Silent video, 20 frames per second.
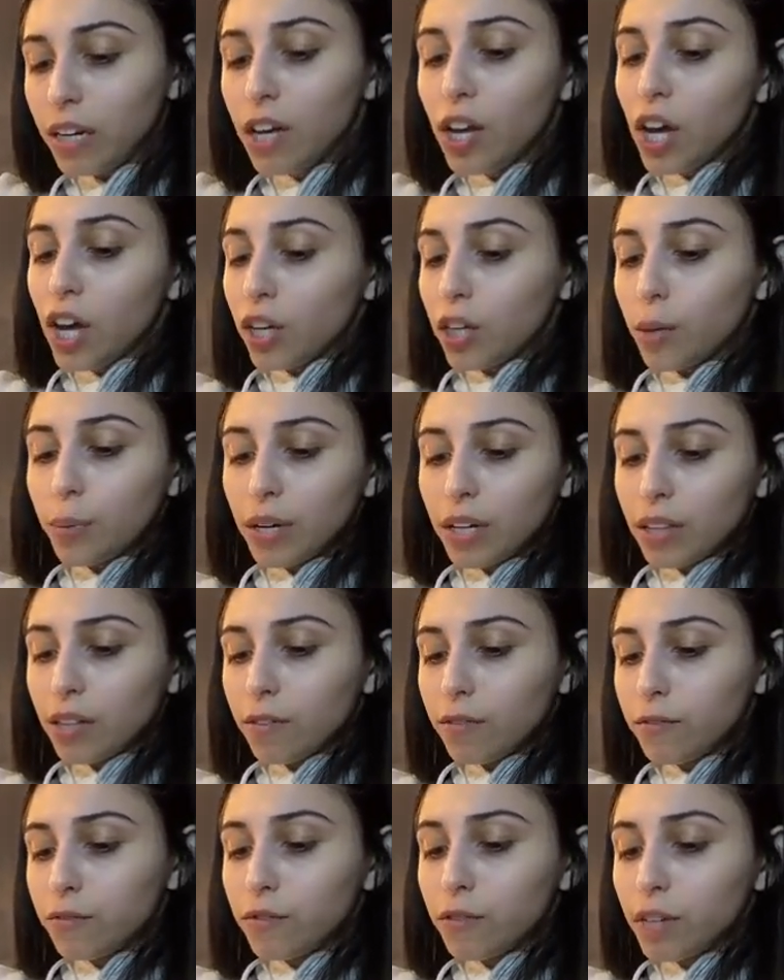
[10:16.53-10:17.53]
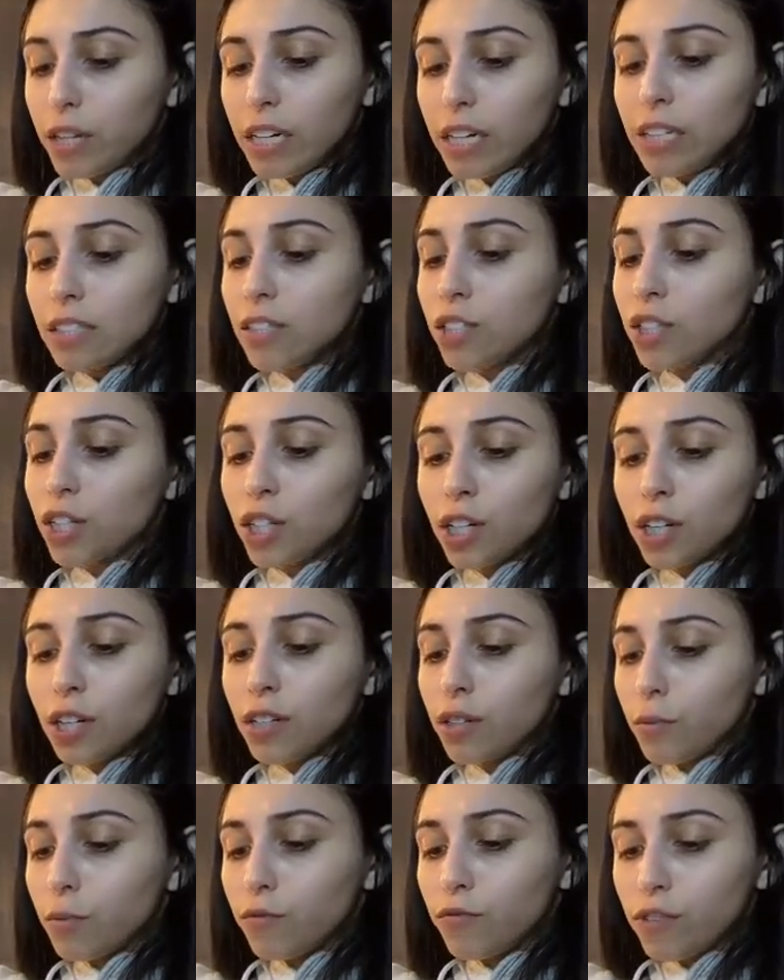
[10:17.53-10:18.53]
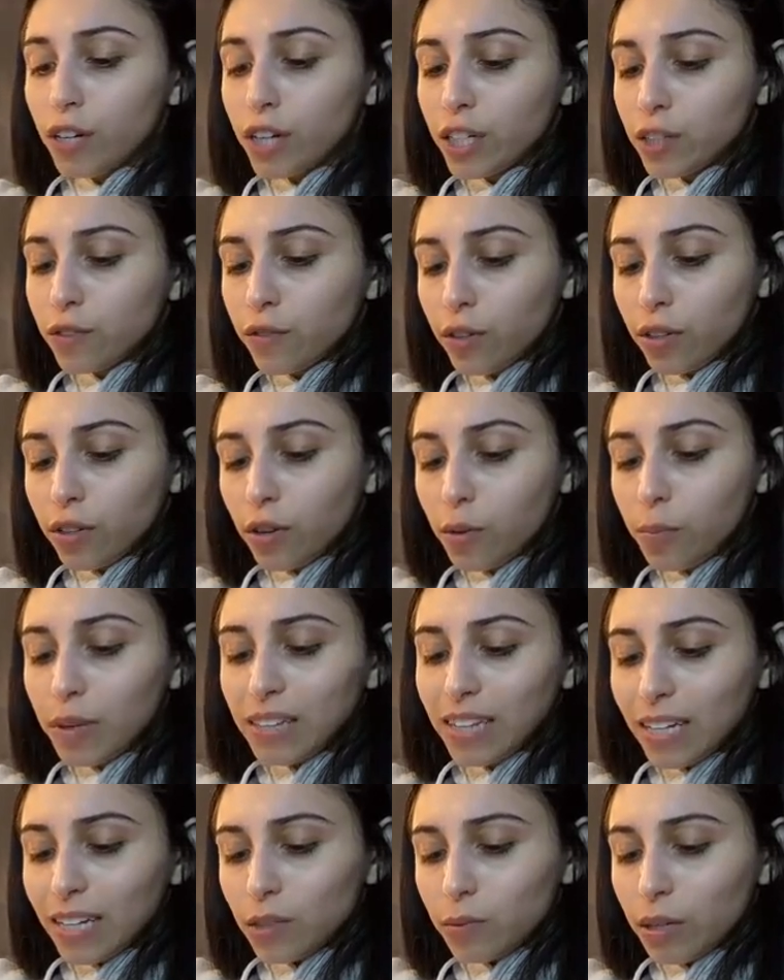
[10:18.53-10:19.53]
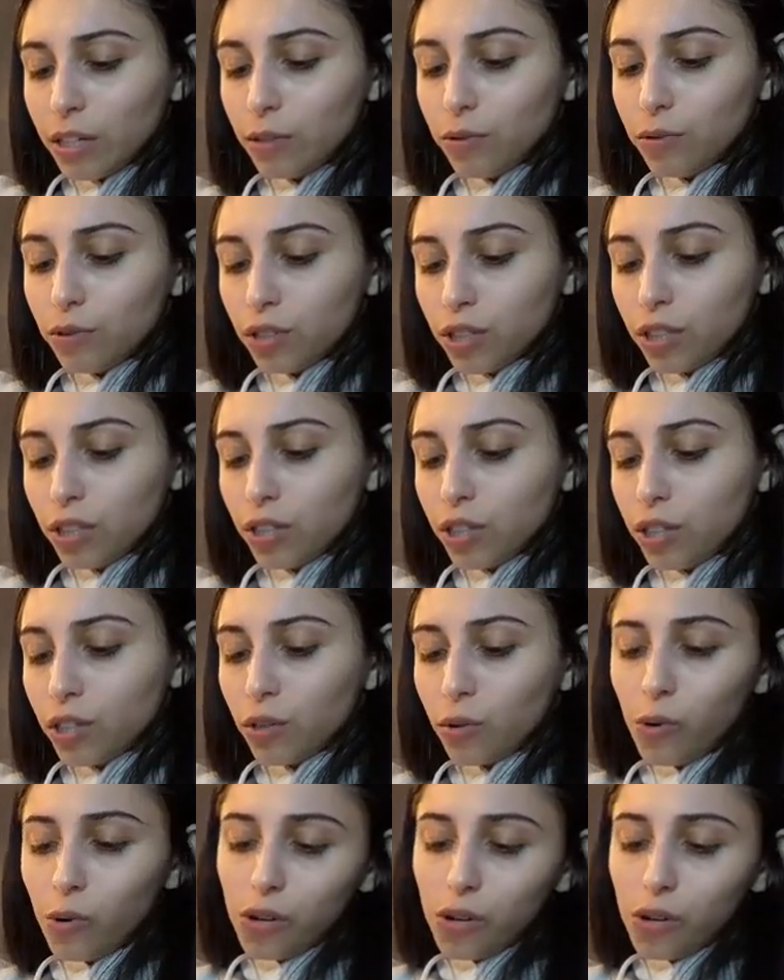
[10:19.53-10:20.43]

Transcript: You could put it in the freezer, the fridge for a little bit. That's what I usually do.